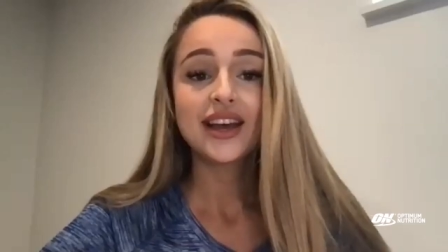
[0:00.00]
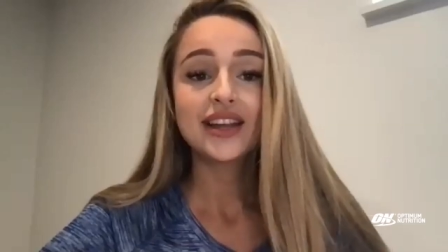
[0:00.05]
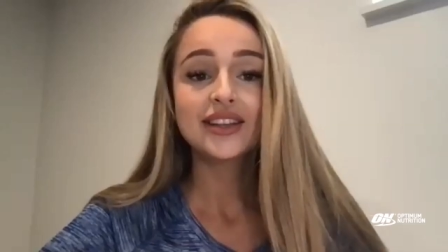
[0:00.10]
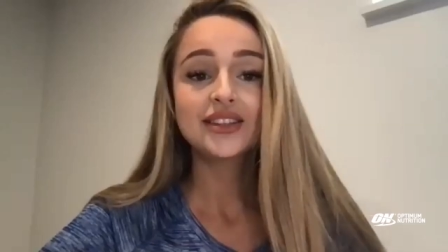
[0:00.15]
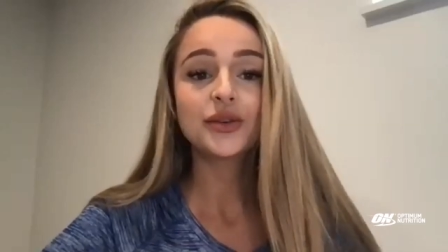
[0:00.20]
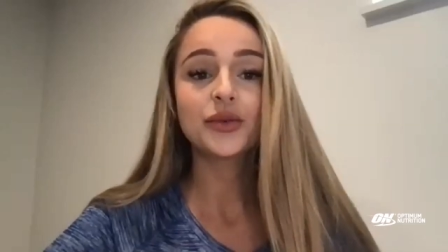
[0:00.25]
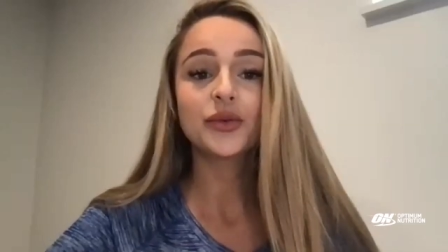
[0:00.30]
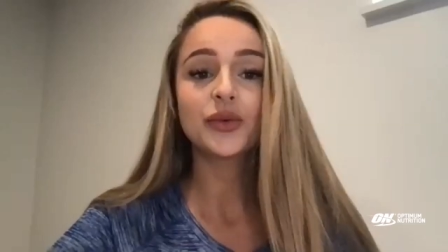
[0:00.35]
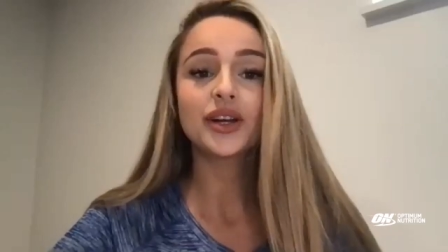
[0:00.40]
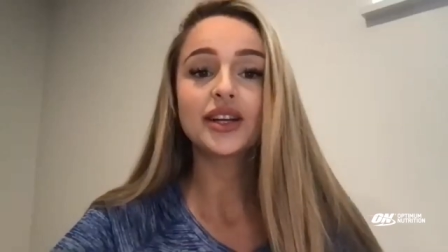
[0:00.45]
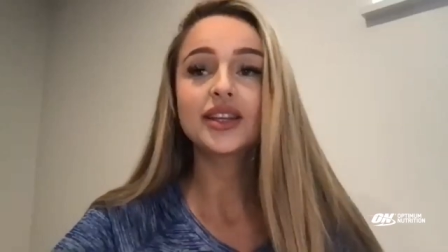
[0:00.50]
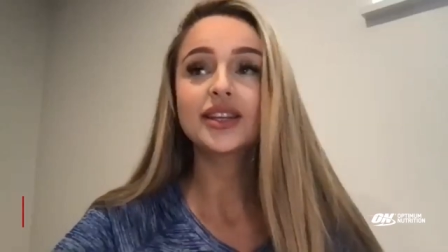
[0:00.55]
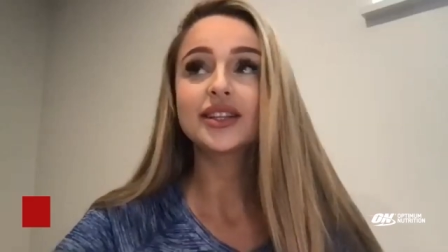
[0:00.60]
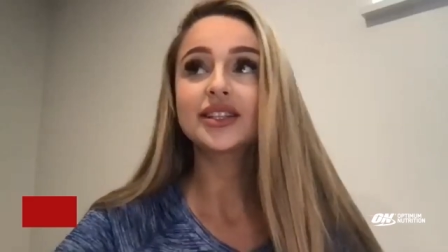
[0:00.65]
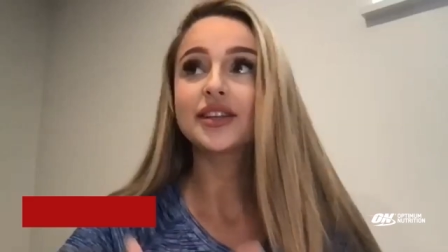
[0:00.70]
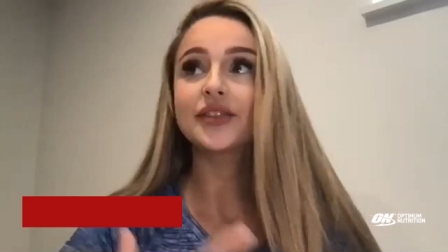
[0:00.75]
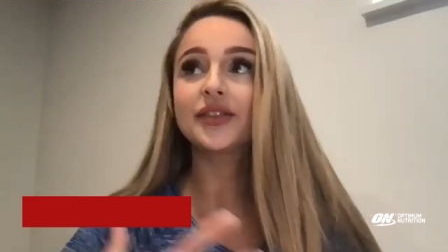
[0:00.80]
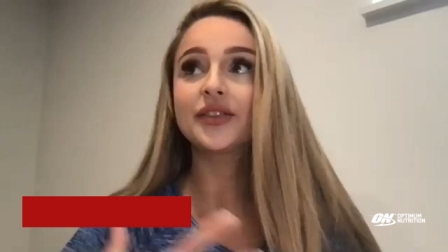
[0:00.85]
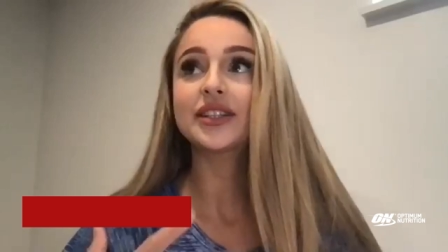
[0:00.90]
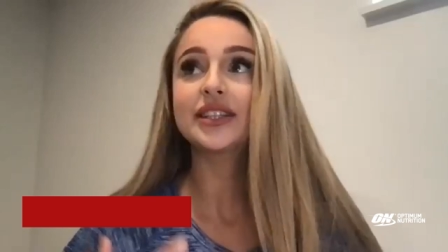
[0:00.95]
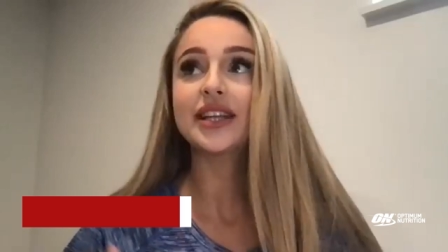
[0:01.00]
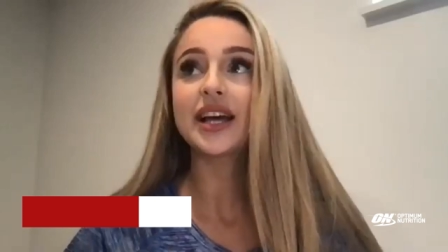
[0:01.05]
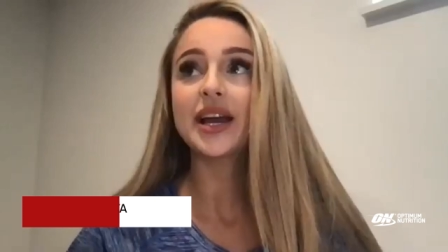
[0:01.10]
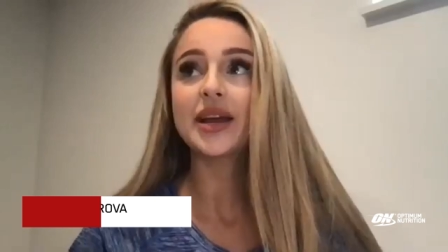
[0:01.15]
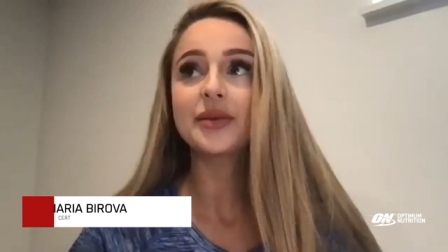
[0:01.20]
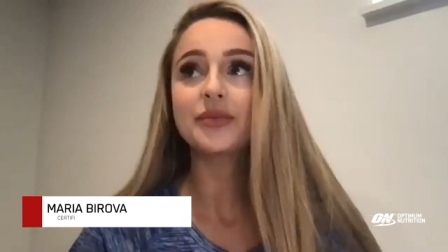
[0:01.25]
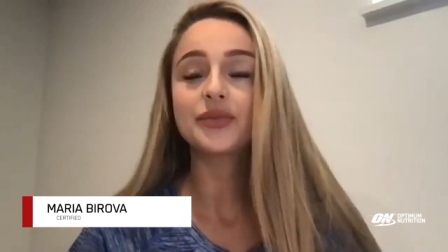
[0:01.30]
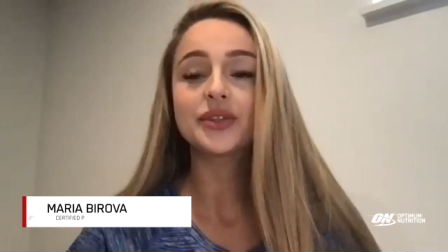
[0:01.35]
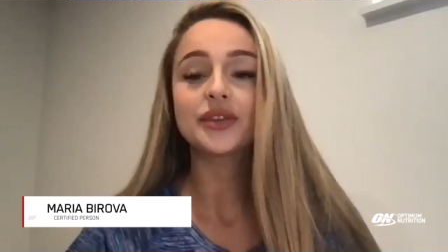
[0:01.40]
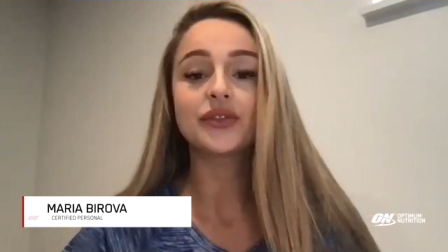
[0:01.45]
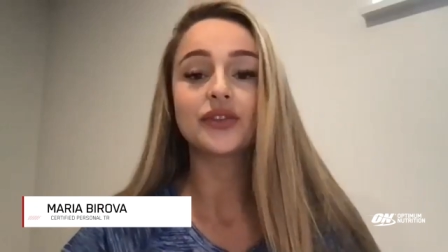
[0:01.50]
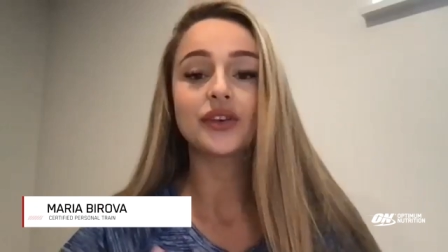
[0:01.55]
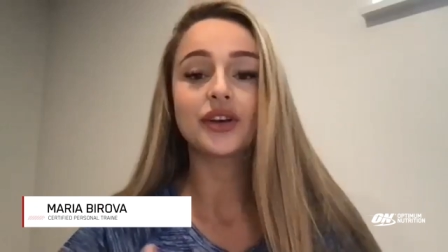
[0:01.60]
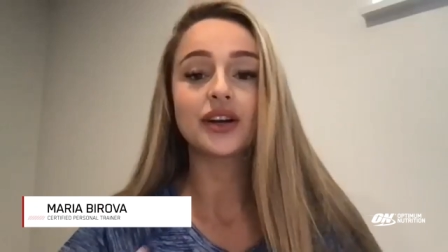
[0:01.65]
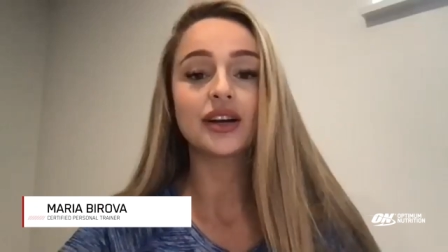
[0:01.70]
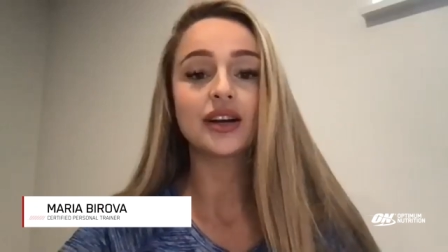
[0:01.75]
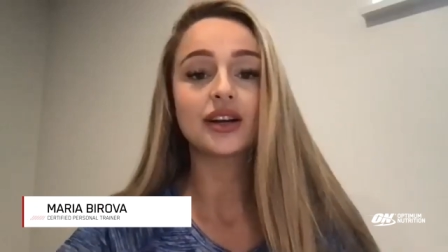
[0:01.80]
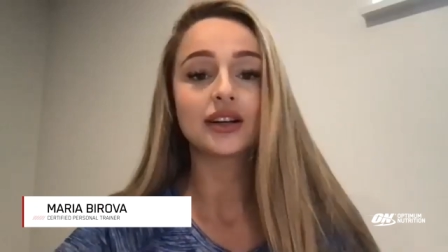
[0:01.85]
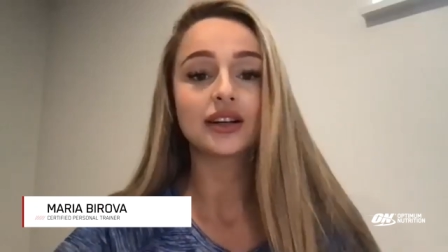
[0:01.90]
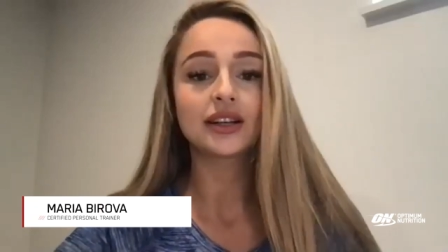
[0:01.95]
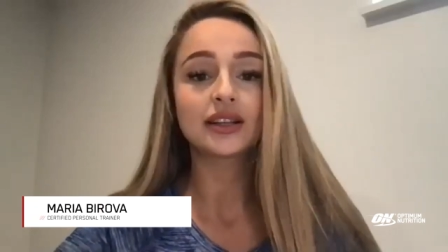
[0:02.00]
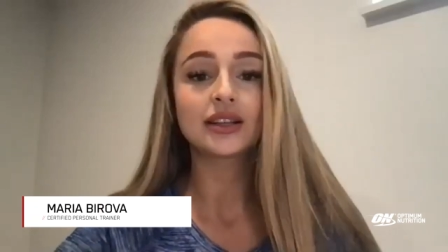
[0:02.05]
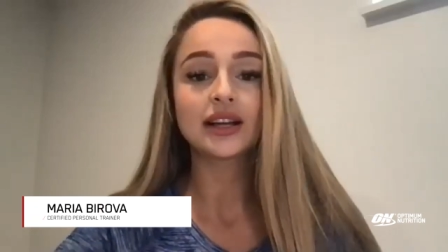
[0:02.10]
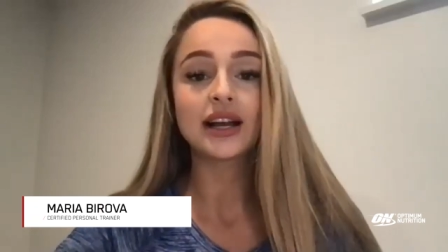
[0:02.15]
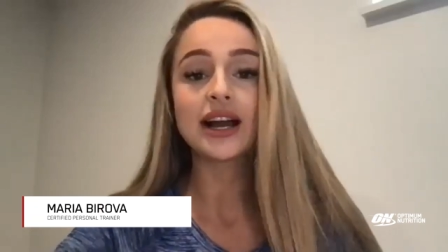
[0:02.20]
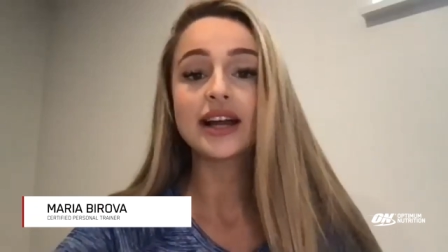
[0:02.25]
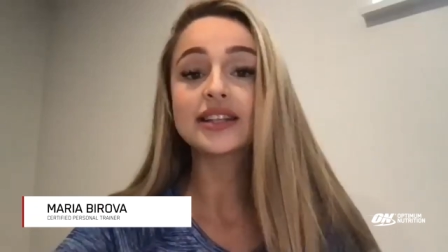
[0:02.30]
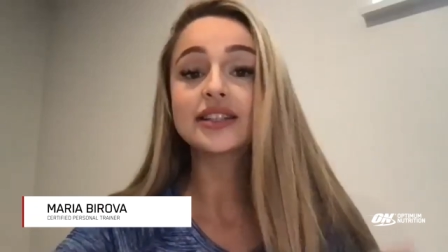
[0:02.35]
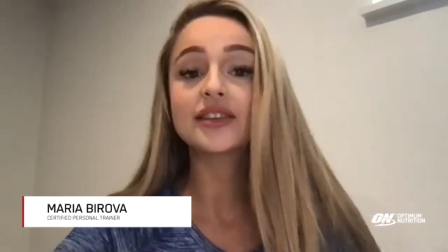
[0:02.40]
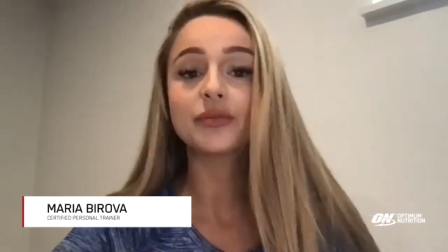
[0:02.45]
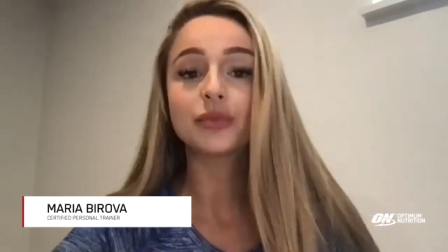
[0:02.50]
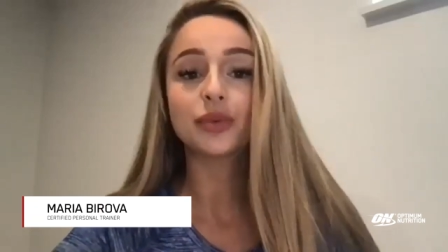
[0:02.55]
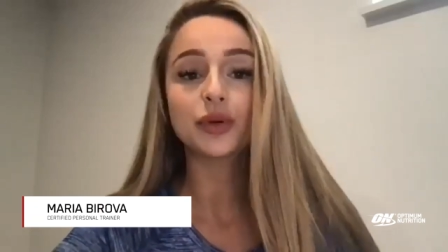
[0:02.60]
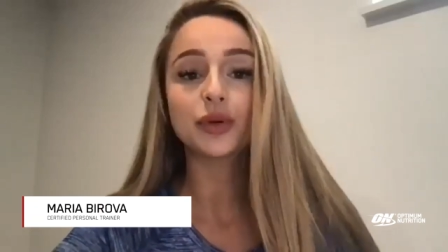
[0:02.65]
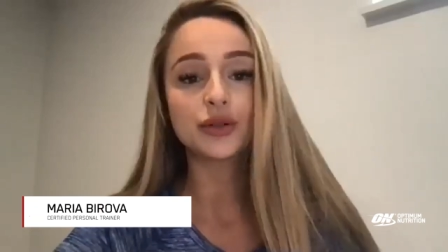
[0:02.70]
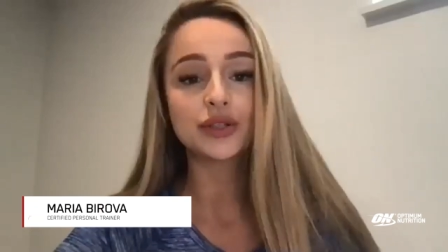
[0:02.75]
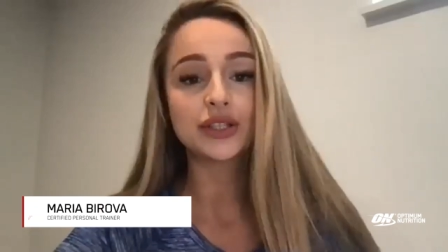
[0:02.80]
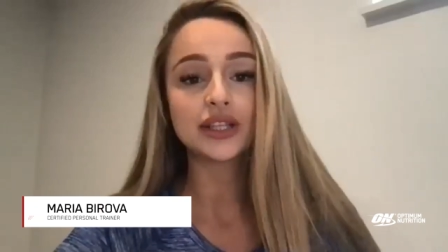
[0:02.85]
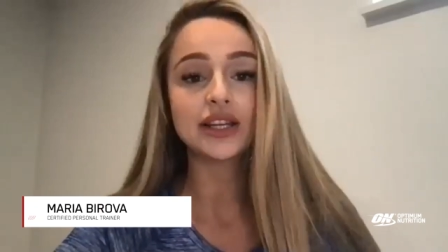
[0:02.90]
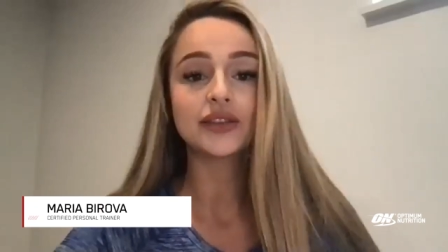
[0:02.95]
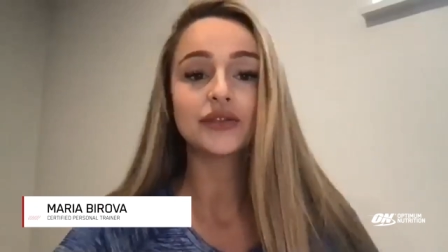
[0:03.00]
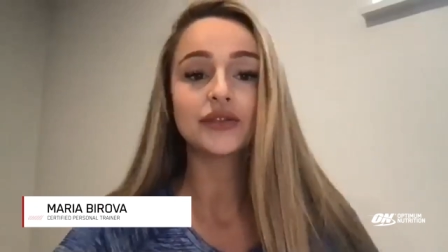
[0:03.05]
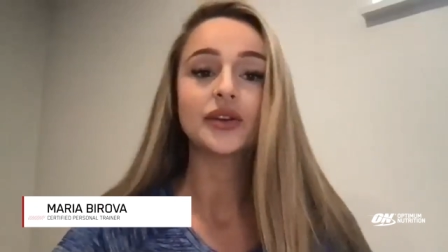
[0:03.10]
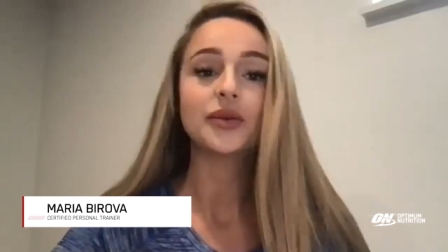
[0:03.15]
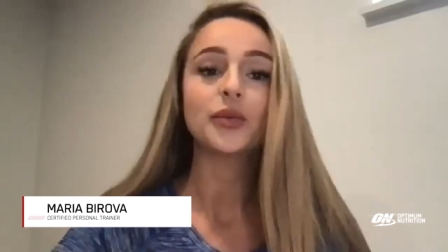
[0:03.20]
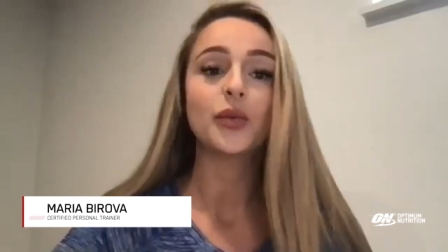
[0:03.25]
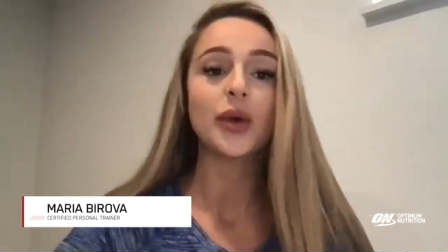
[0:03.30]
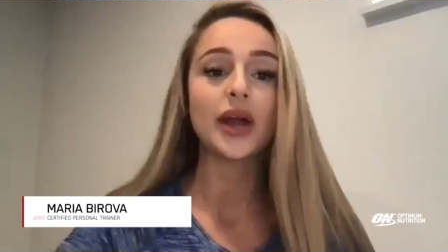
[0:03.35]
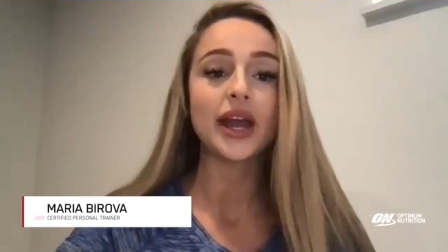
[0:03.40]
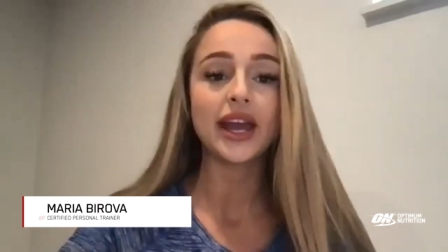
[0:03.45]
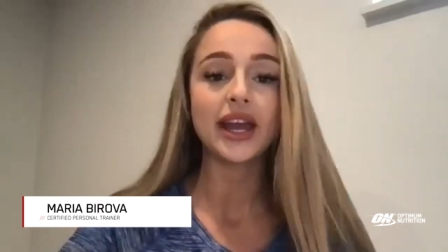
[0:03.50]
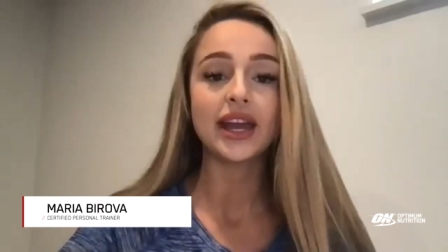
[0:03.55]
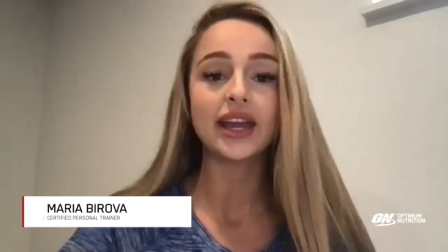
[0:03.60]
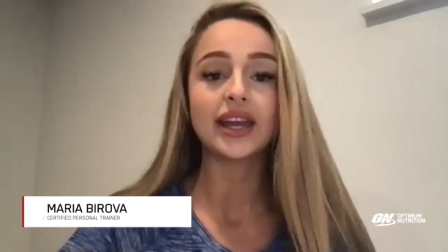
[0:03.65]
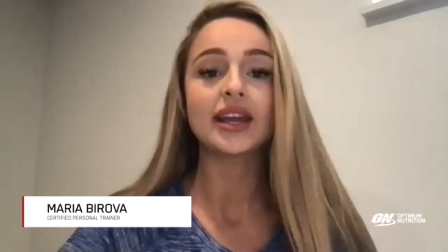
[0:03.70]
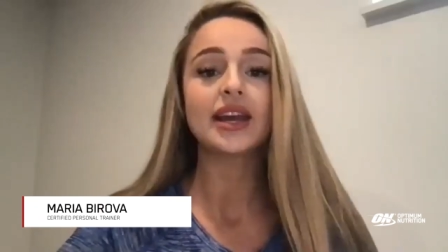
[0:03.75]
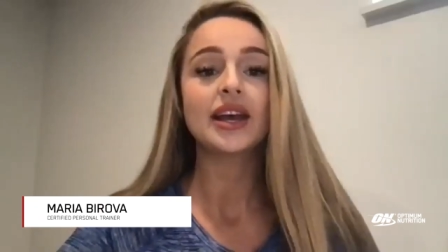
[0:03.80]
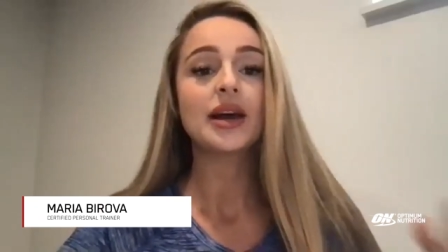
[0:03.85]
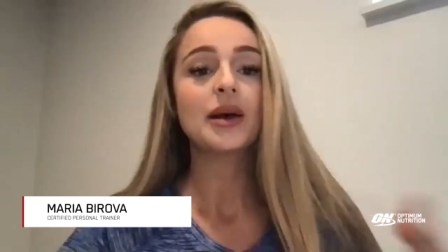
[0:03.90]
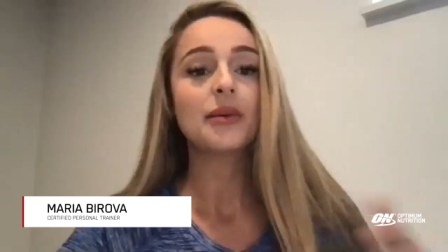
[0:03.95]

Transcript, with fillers: And so, what are the different types of uh, kinds of protein from whey,